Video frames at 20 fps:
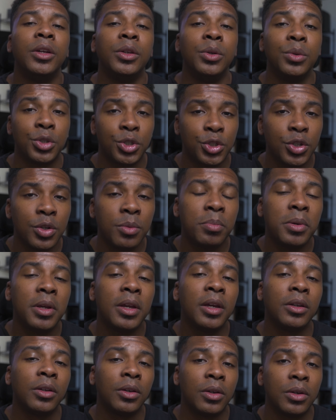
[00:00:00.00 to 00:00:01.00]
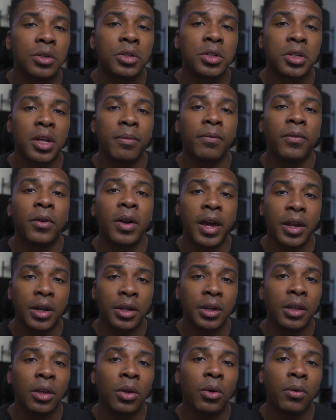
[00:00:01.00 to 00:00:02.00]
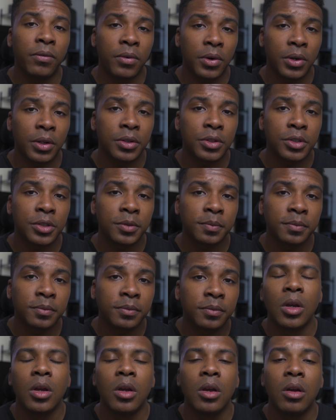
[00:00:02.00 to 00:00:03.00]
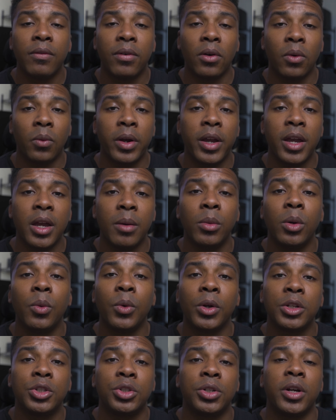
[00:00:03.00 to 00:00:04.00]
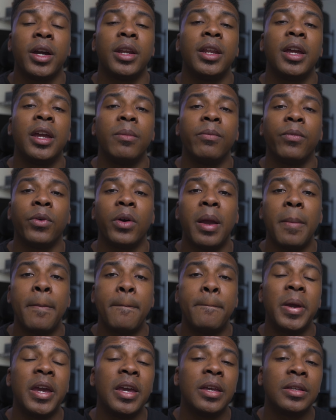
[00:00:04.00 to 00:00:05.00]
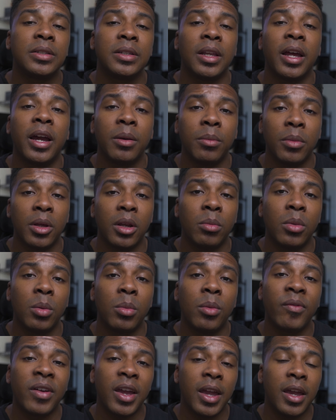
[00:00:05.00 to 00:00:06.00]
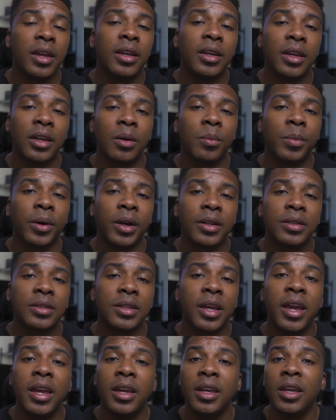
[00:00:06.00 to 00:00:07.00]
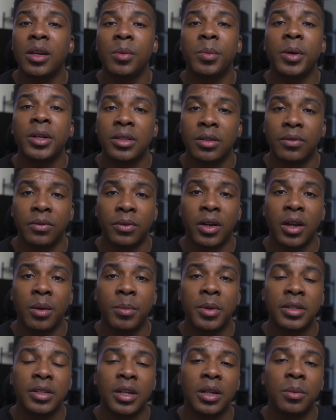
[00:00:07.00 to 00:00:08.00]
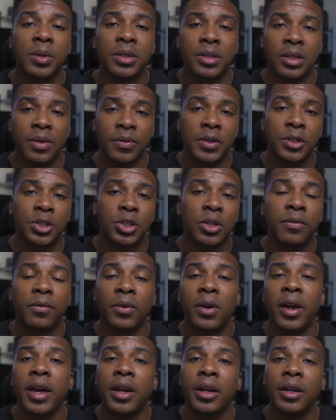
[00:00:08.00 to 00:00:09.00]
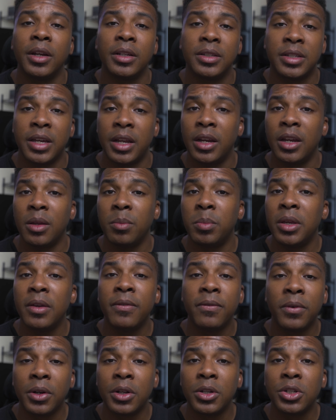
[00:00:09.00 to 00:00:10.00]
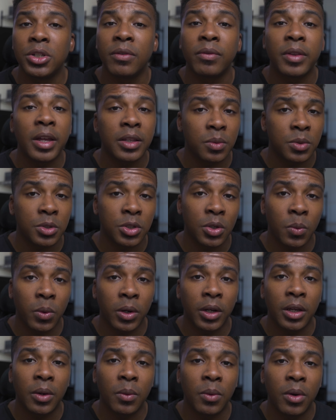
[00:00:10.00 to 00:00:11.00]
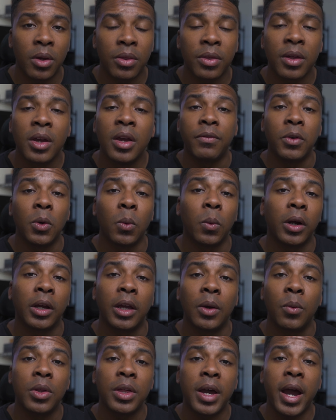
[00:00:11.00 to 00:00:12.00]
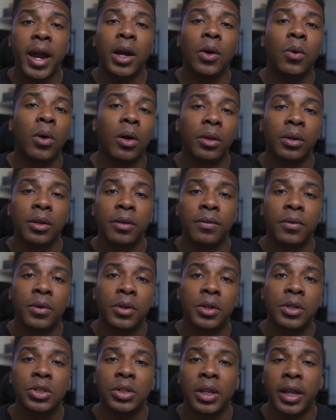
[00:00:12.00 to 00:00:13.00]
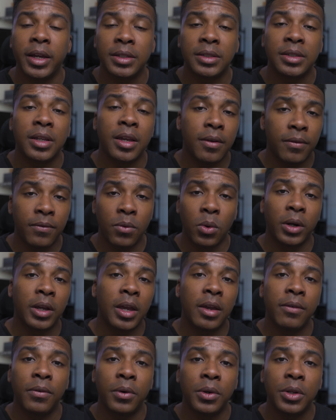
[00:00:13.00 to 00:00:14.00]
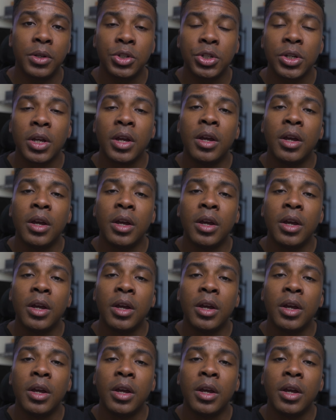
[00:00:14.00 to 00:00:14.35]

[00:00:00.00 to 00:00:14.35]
you should be in good shape for editing your footage. For RAM, we want to try and aim for a baseline minimum of 8 gigabytes. 8 gigabytes of RAM is going to be sufficient for editing 1080p footage if that's what you're working with. If you're working with higher quality footage, like say 4K footage,